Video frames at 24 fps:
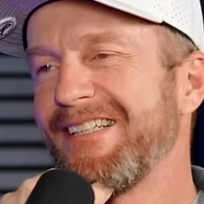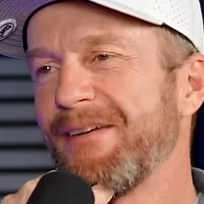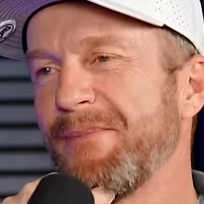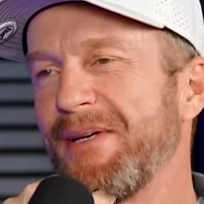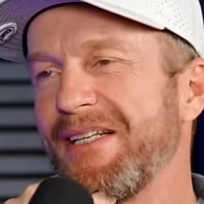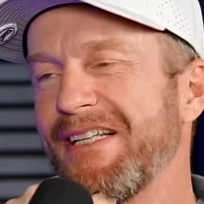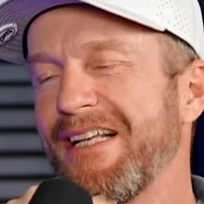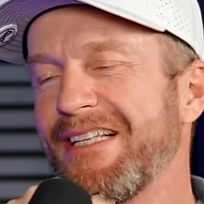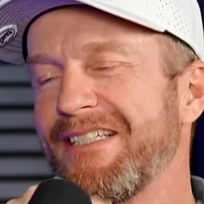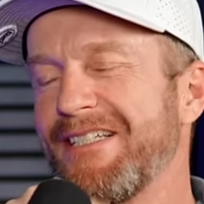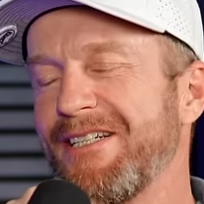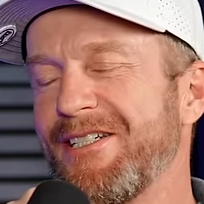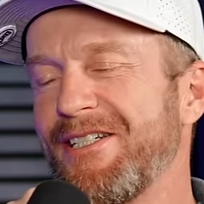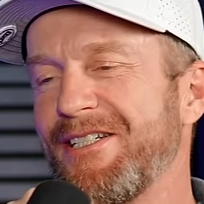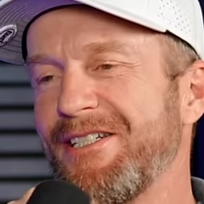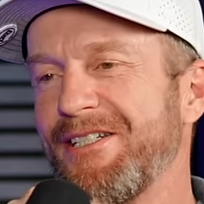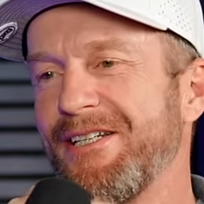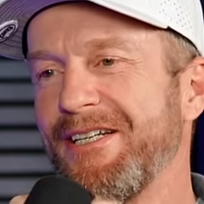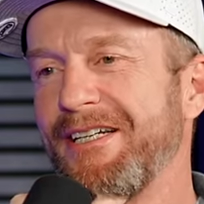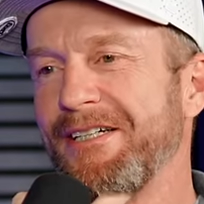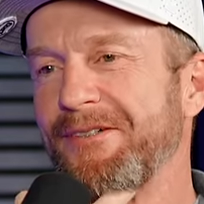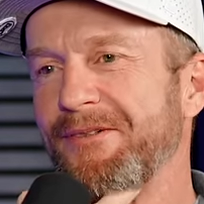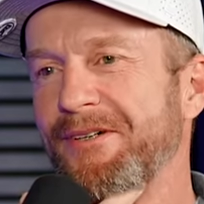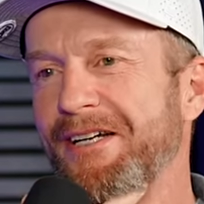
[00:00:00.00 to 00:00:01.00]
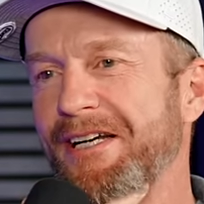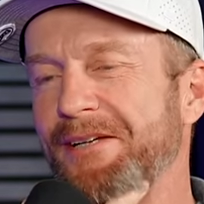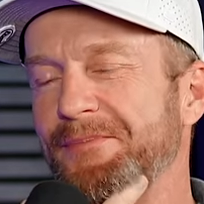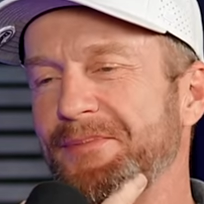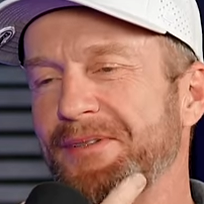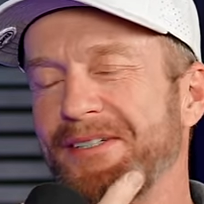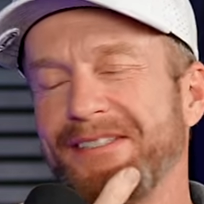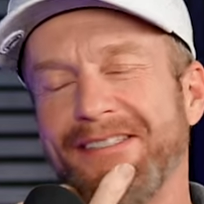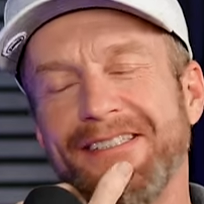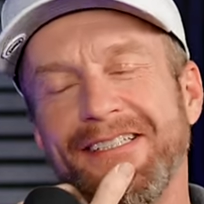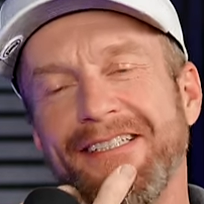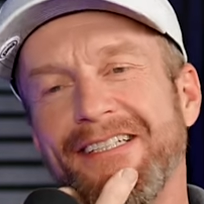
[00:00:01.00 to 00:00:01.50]
I mean that's a shtick, right?
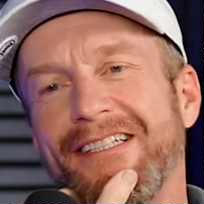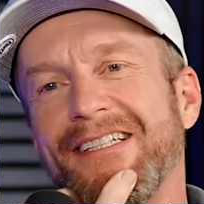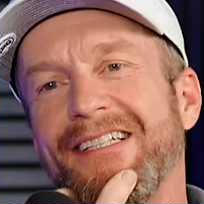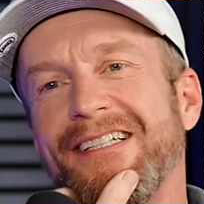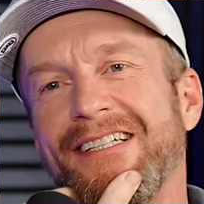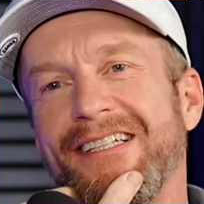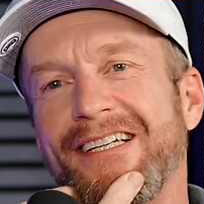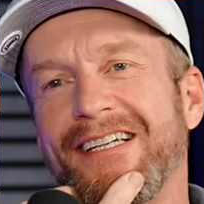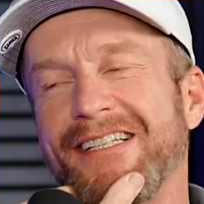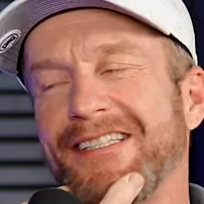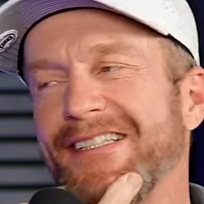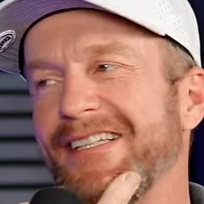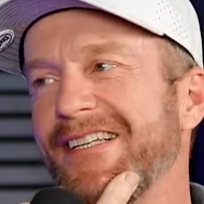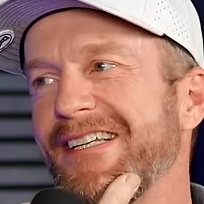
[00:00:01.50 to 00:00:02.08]
But it,